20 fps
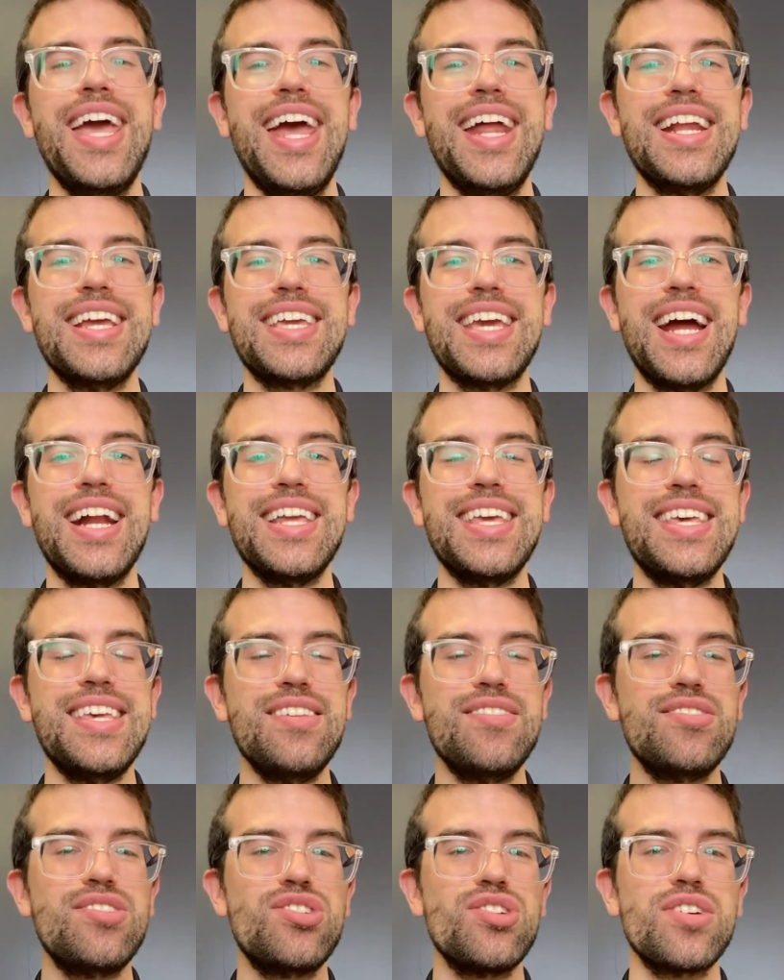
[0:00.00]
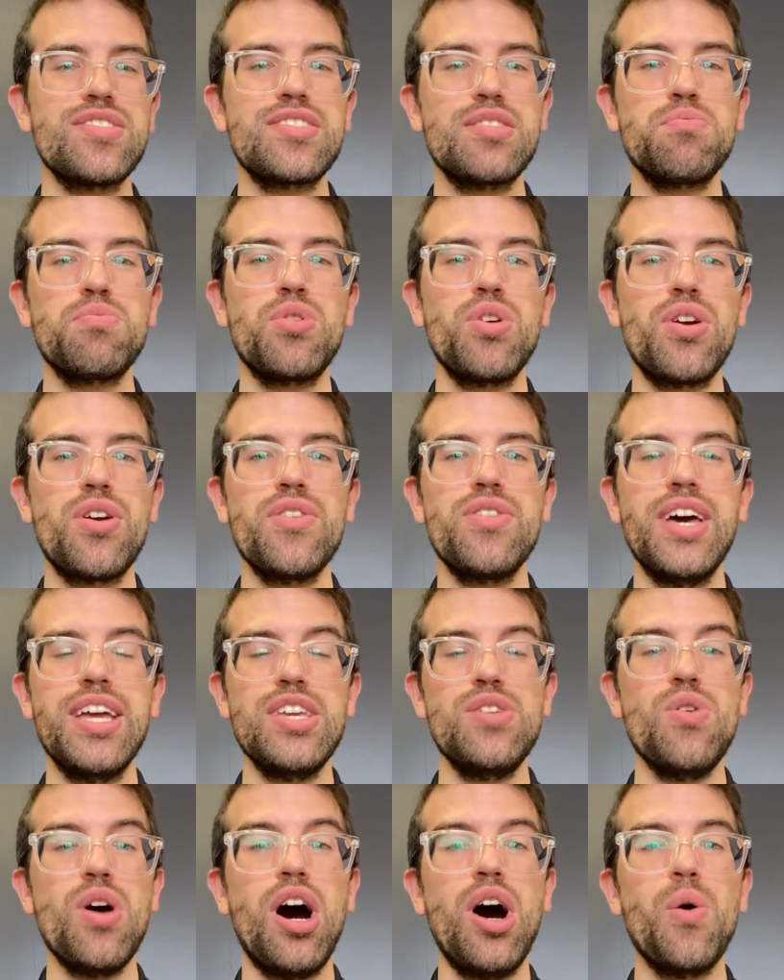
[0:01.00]
And again, he's just a player that
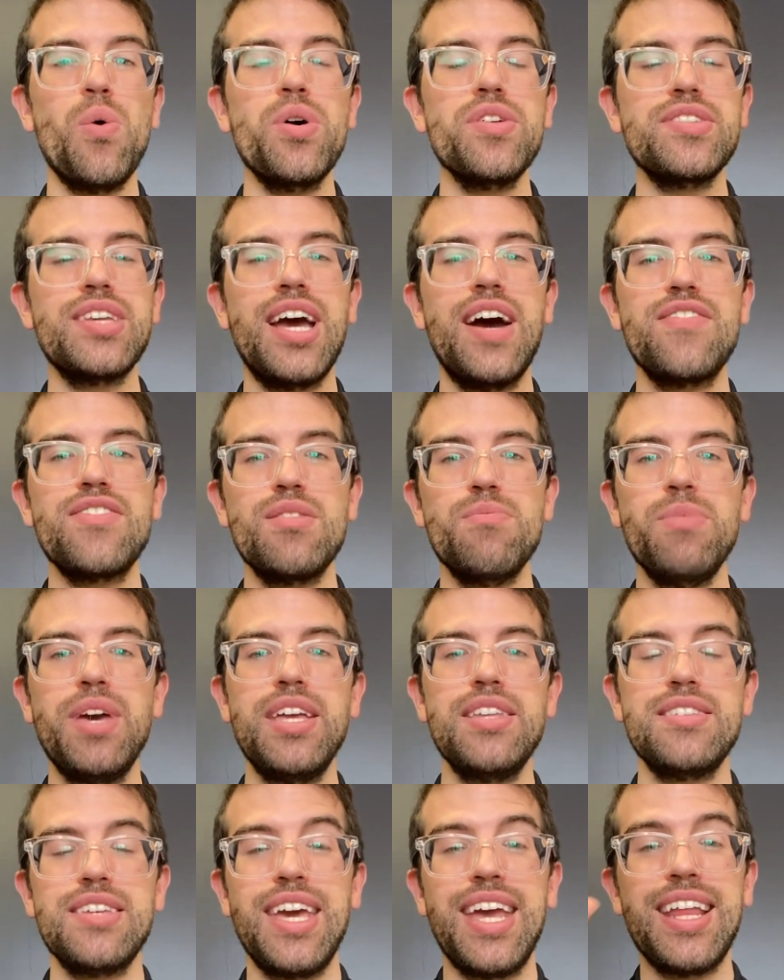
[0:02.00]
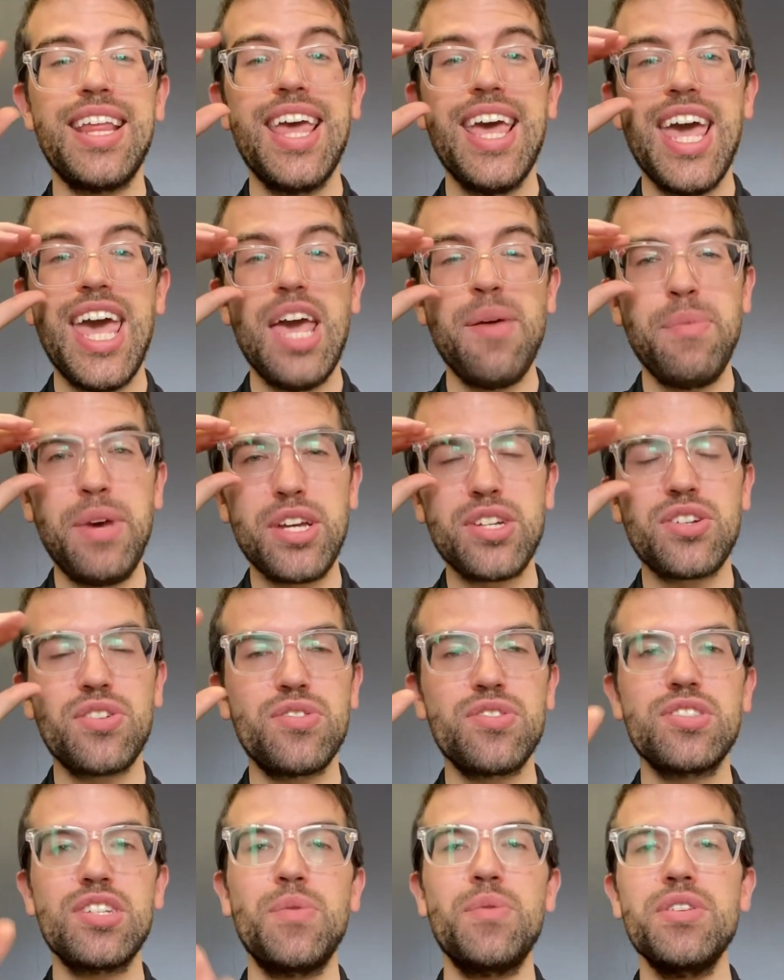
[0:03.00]
you always have to maintain and make sure
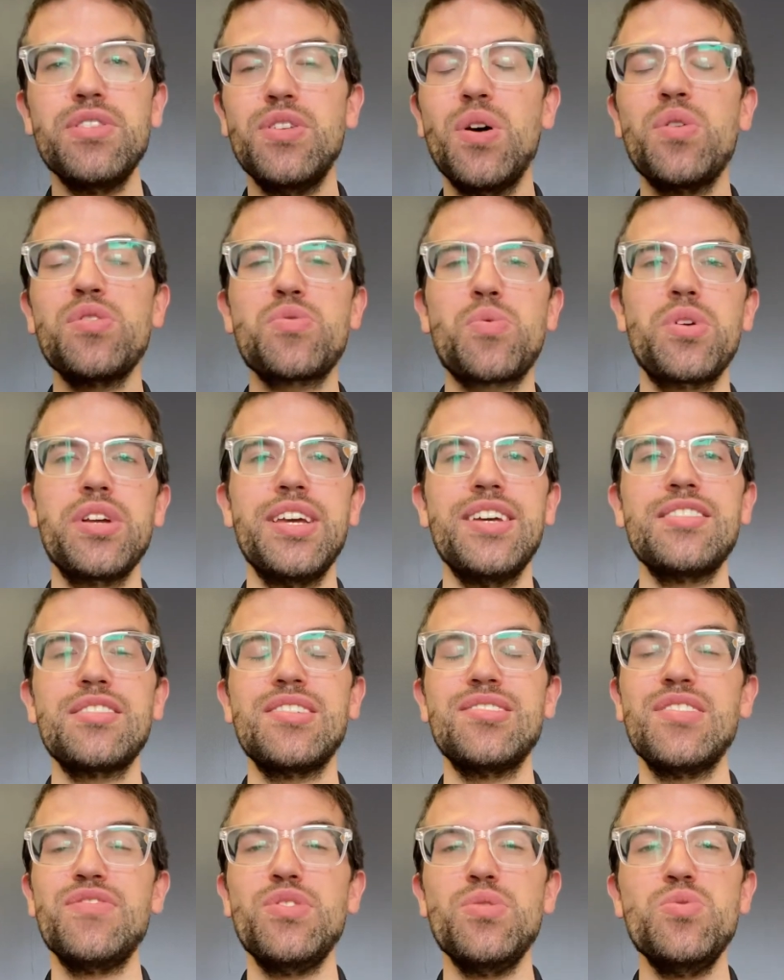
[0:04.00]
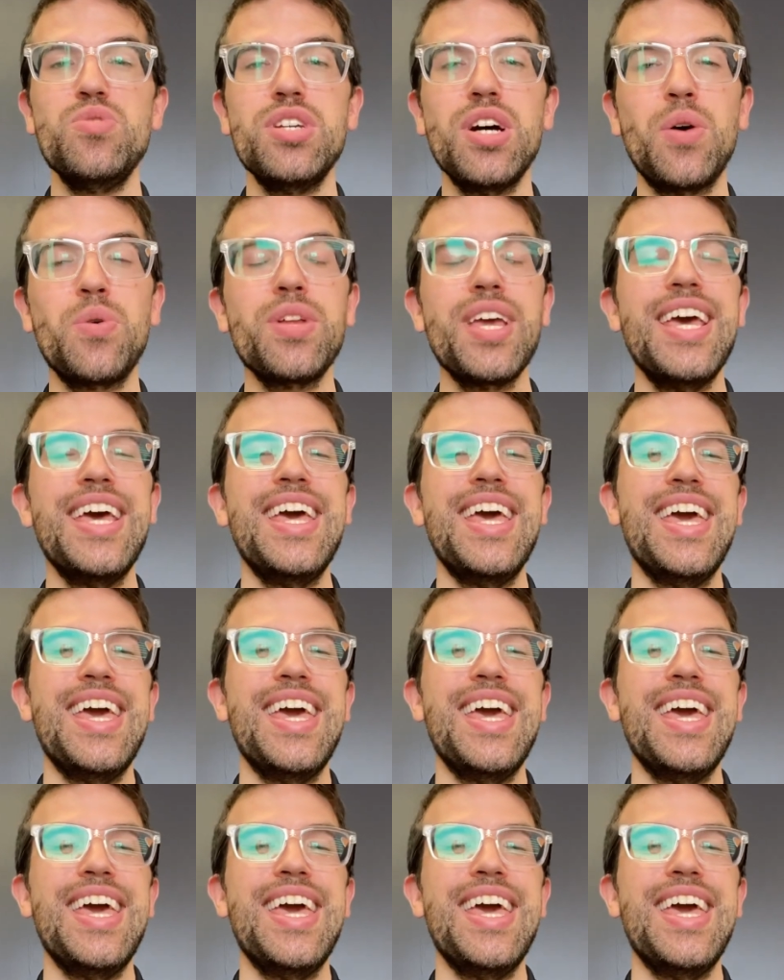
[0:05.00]
someone knows where he is, because if you don't,